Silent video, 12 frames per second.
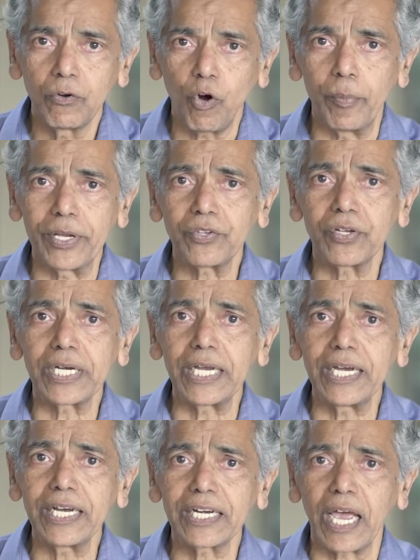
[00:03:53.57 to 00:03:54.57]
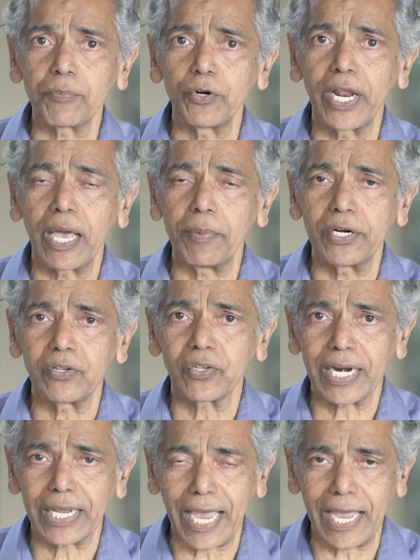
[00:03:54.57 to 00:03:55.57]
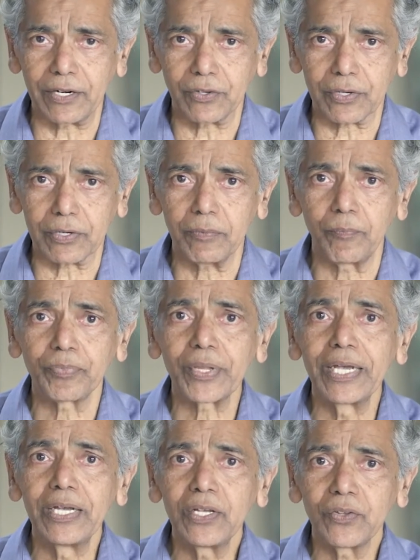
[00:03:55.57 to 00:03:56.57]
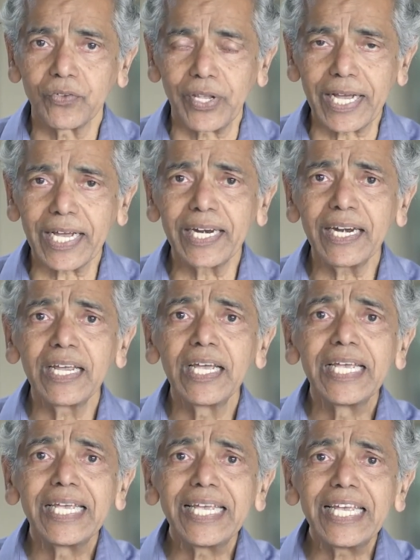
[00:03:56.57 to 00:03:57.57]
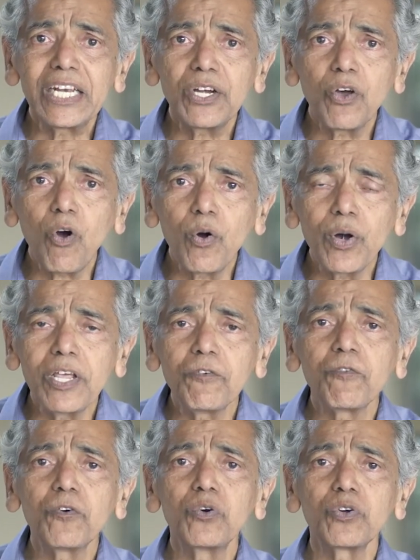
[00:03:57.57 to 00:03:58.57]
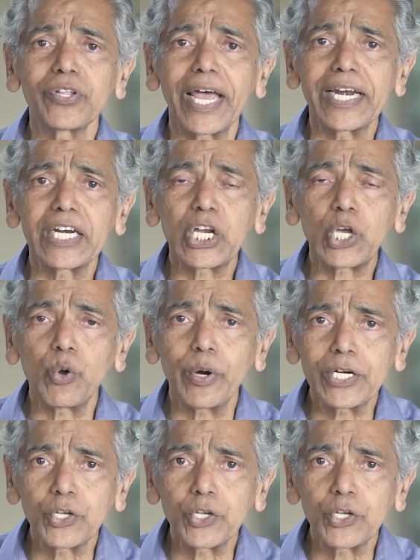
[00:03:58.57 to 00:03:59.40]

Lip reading: obesity, type 2 diabetes and cancer. Second, eat only foods that require